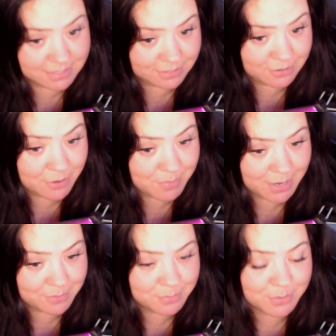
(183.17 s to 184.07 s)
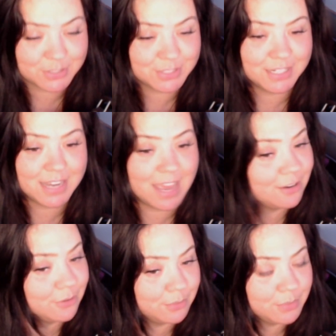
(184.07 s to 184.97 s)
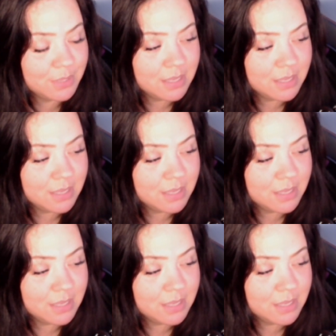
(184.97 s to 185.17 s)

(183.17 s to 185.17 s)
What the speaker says: is not a paid promotion at all,